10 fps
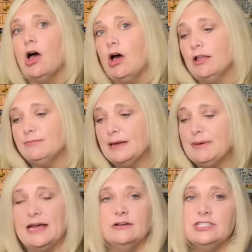All of my
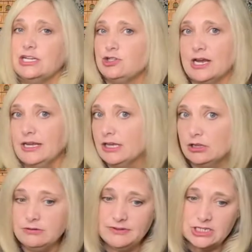patterns, I try to
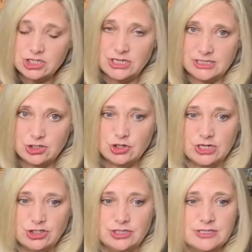include finishing
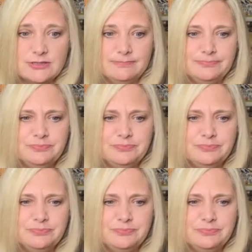instructions.